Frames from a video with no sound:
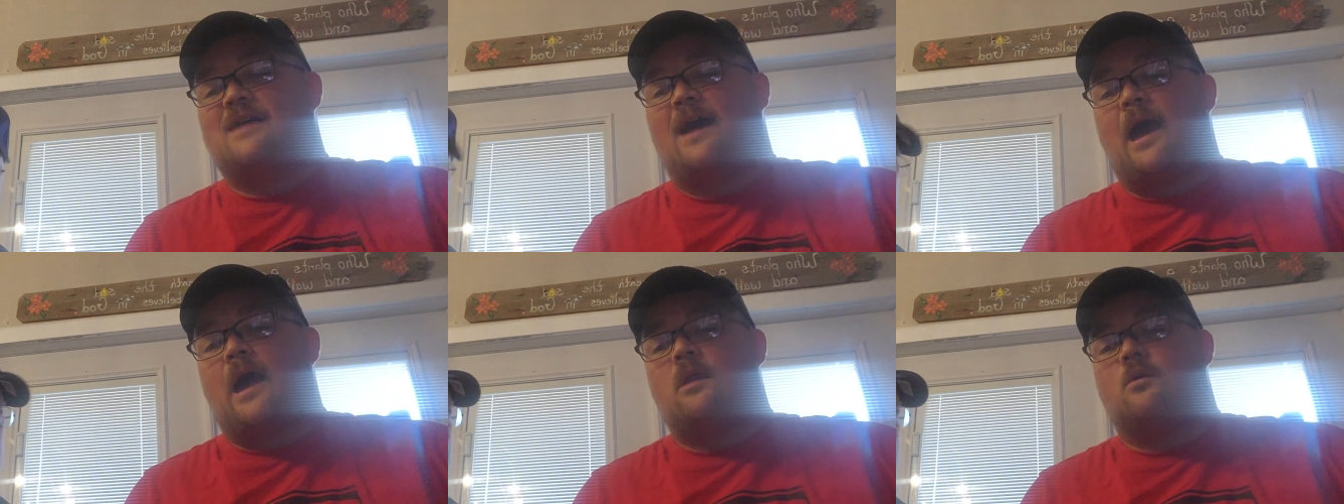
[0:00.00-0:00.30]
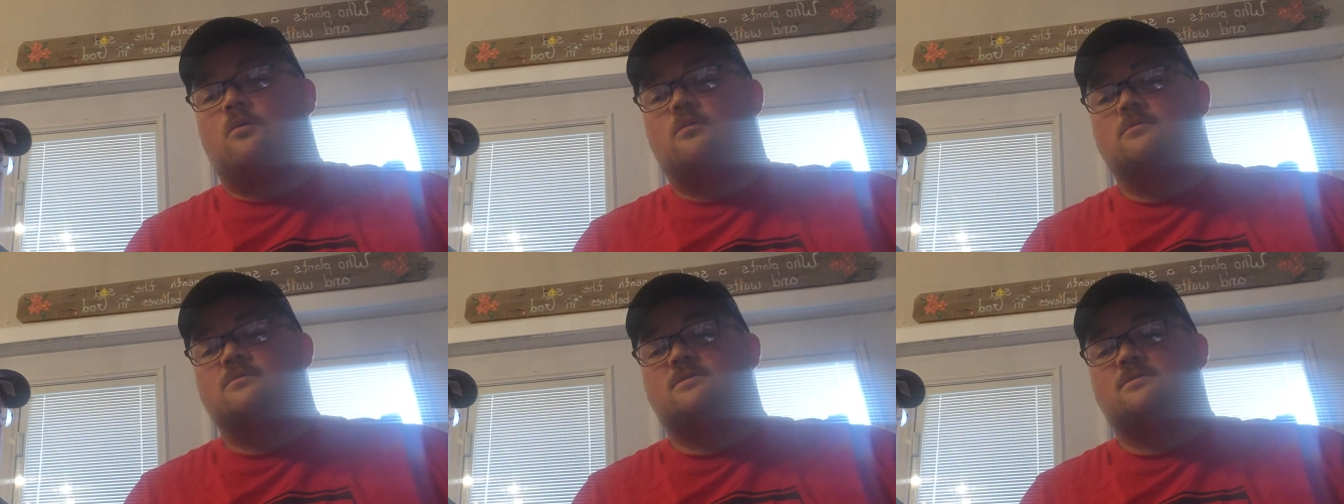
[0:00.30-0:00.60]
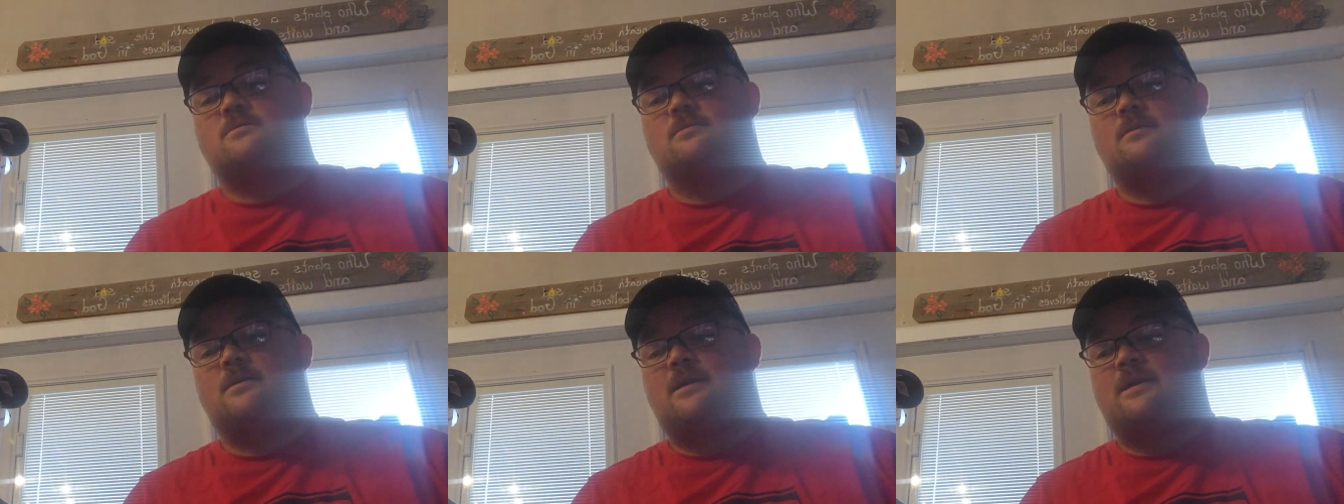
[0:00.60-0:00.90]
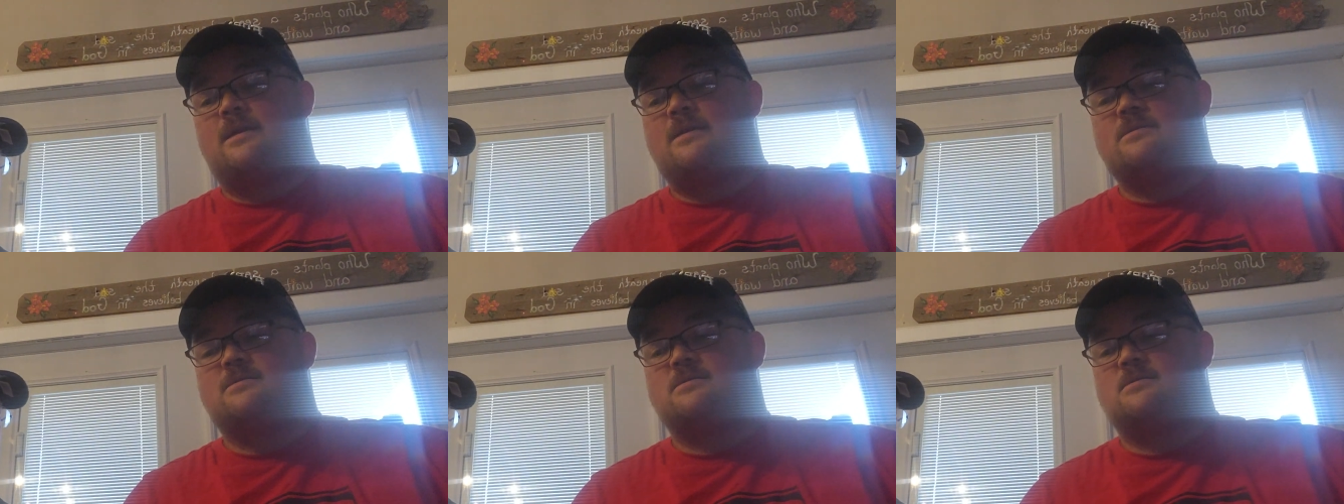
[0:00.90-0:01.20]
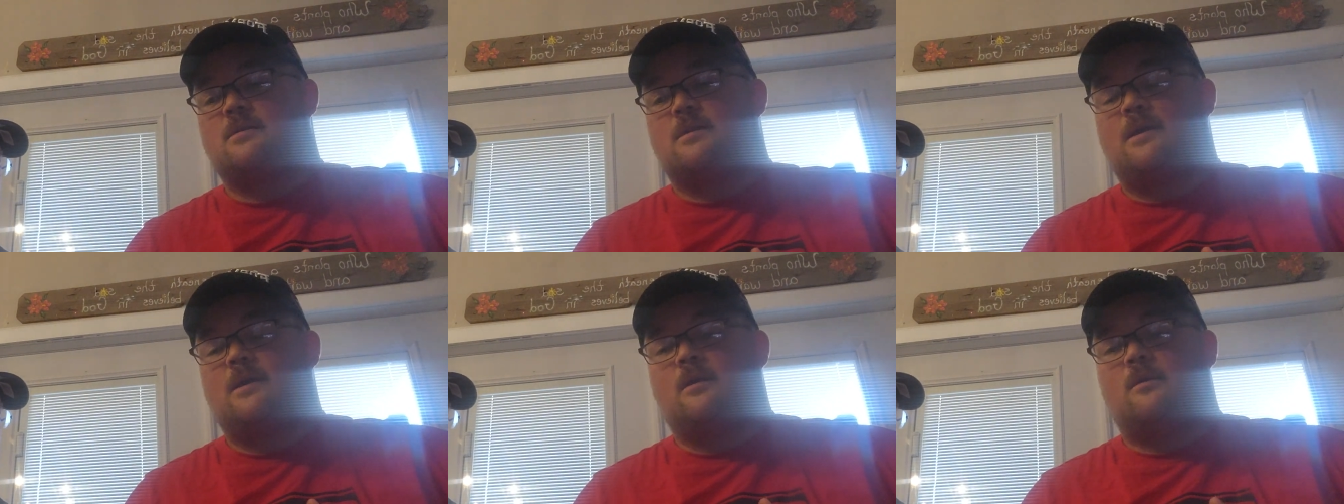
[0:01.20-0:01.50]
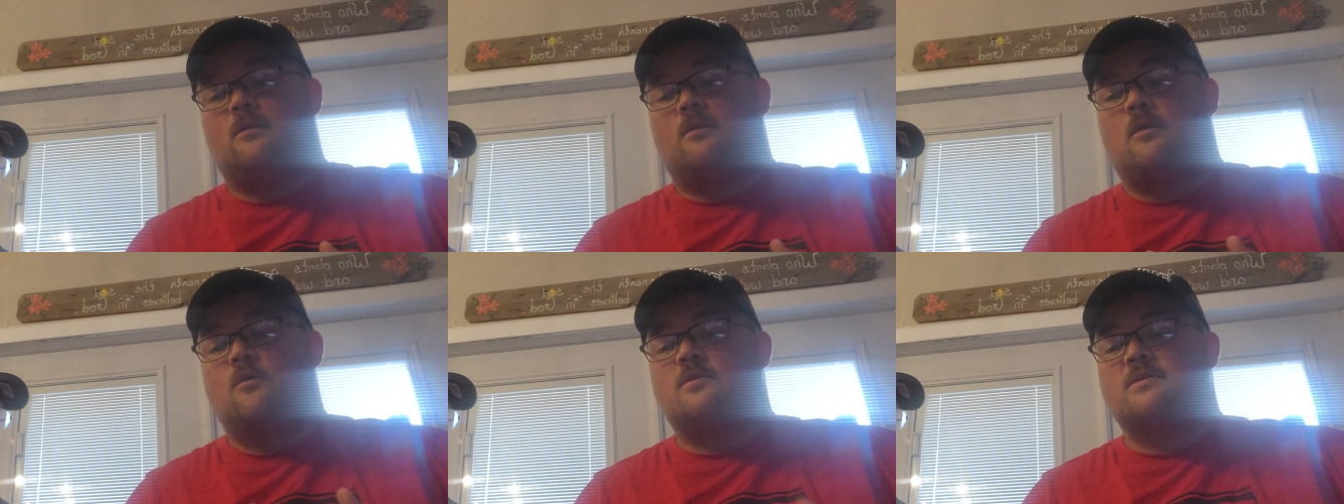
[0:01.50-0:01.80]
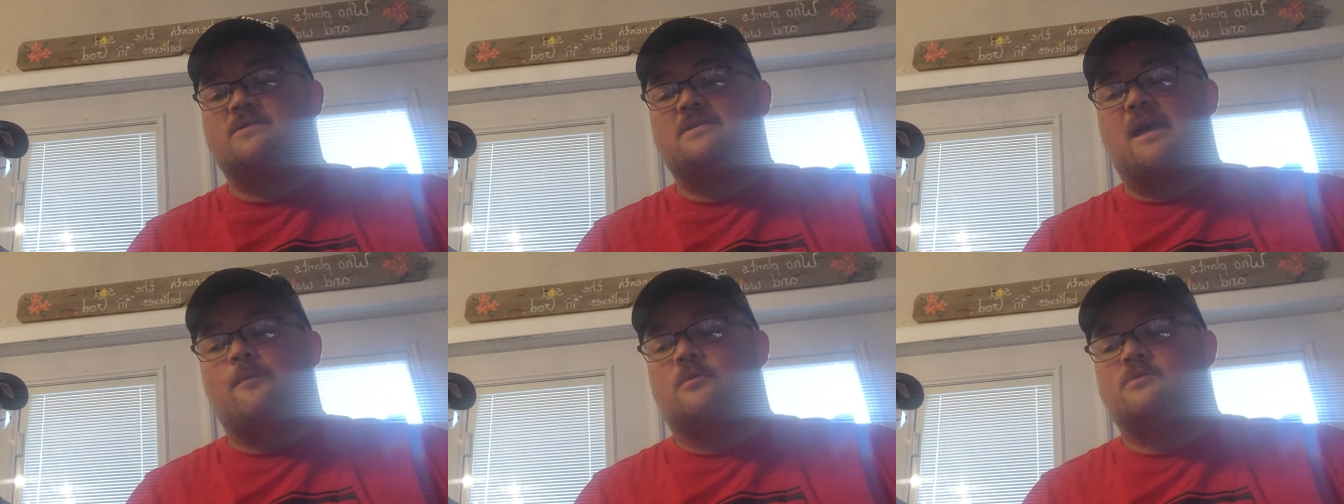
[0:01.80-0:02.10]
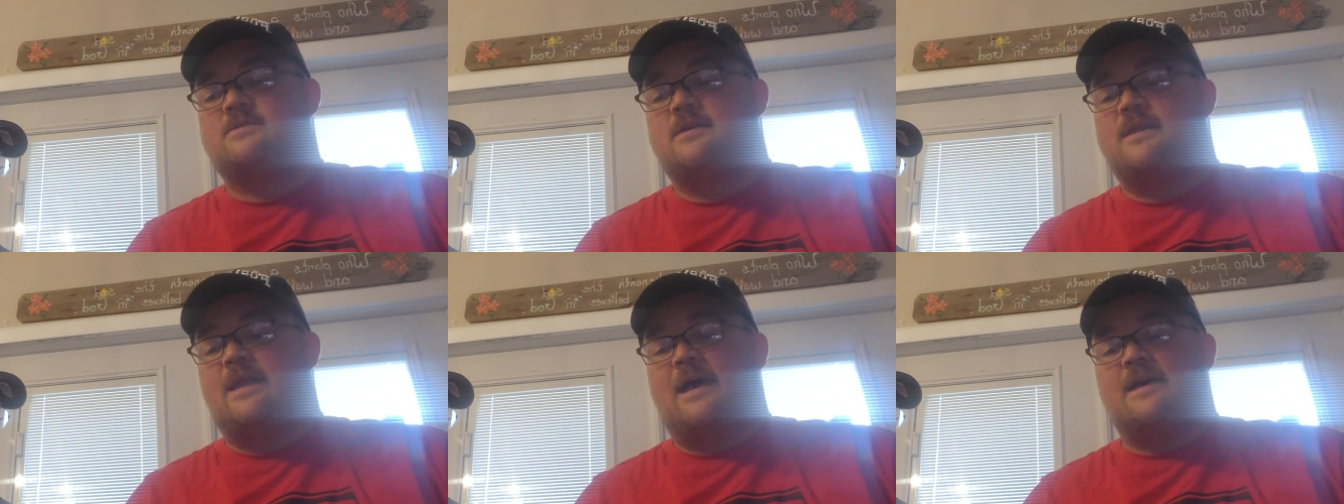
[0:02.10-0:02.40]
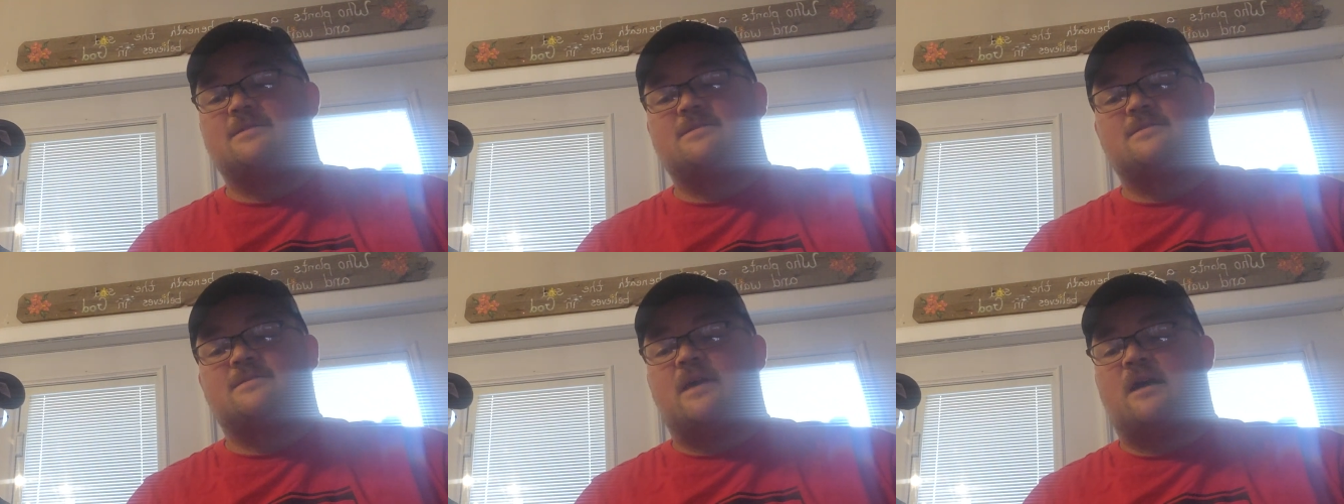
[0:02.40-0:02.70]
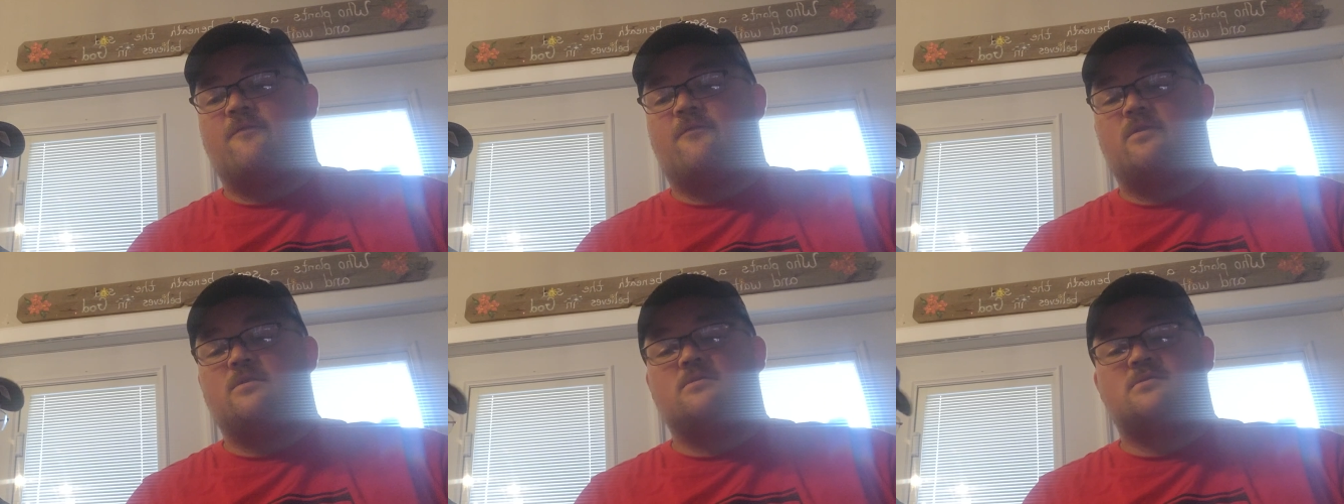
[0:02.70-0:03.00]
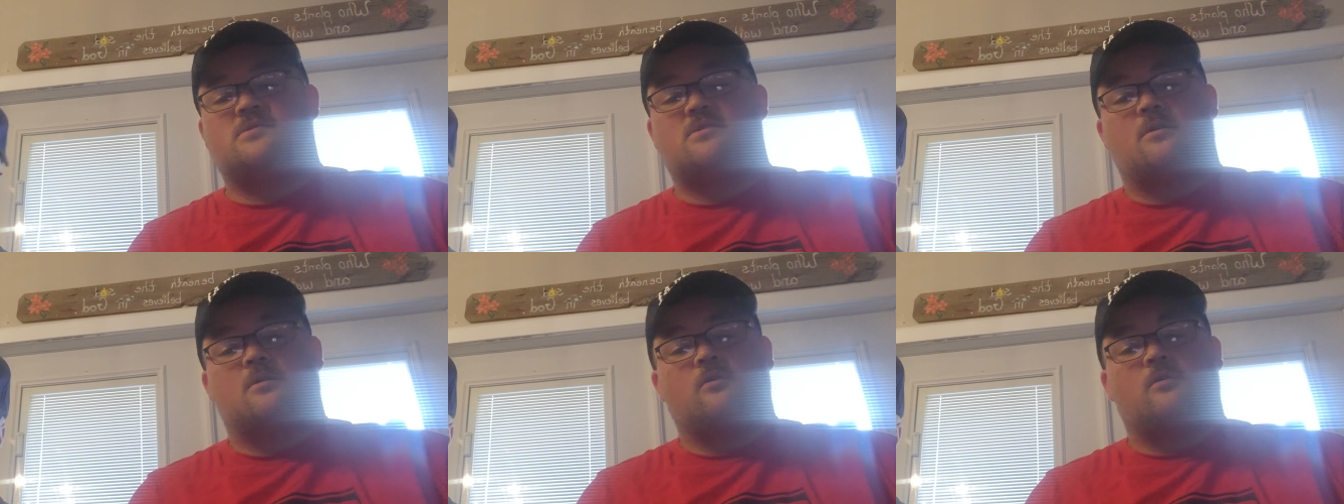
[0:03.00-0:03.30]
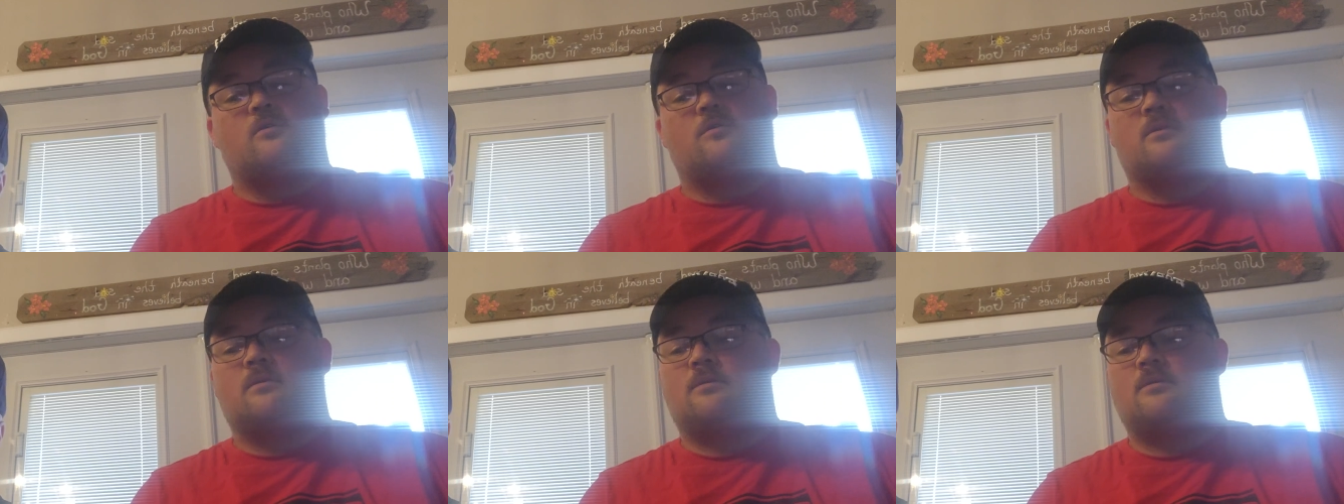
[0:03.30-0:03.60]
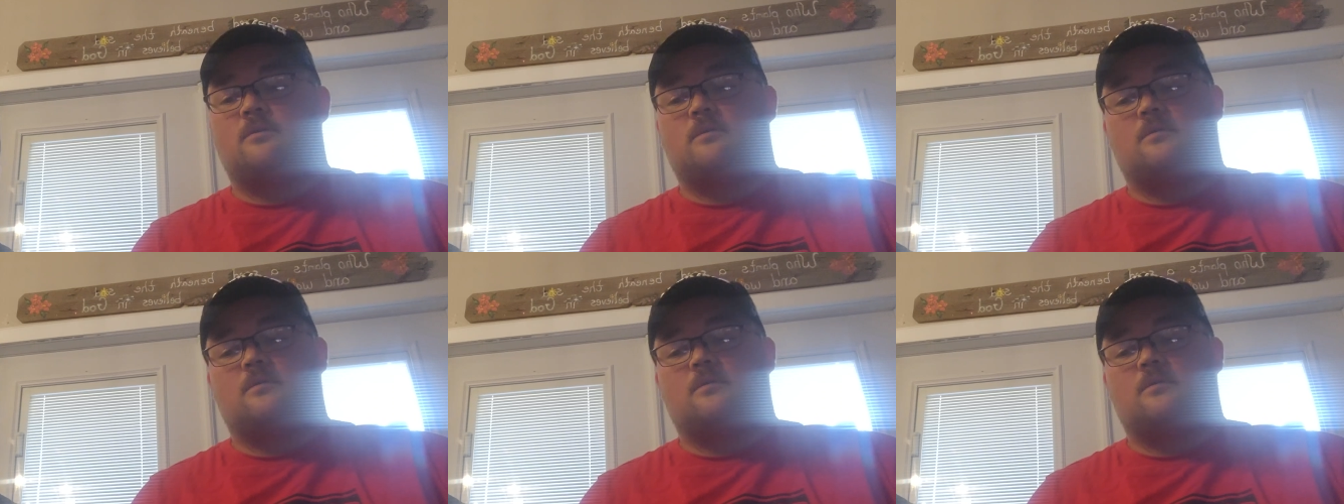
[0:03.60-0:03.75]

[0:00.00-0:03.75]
titles is, and Lewis Hamilton has 7. So